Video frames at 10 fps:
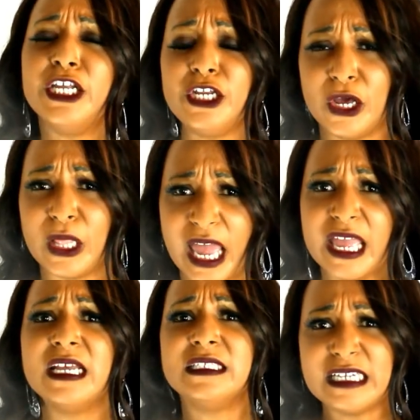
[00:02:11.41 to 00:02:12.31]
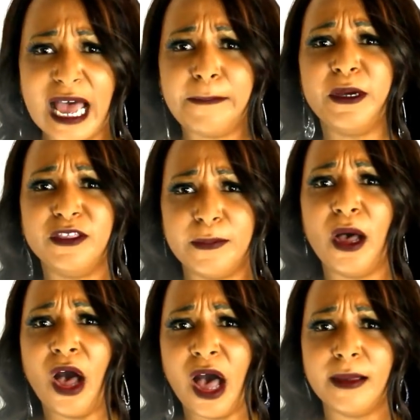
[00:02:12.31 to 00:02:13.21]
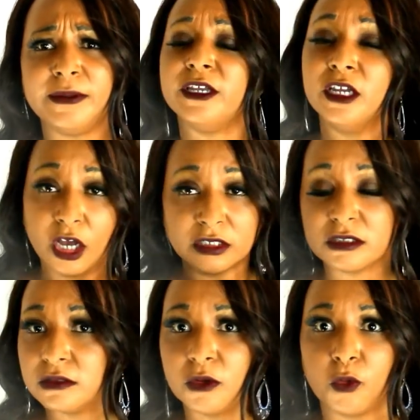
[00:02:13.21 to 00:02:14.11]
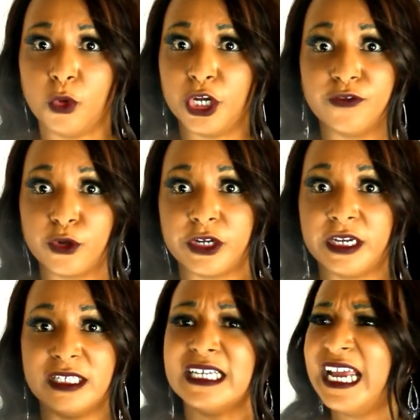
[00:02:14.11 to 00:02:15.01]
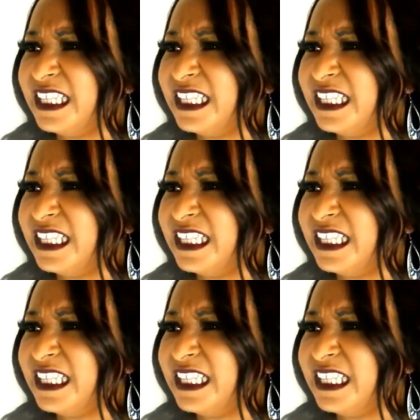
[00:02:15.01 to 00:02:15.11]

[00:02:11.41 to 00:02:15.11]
you know, like top of the bobby, whatever it is.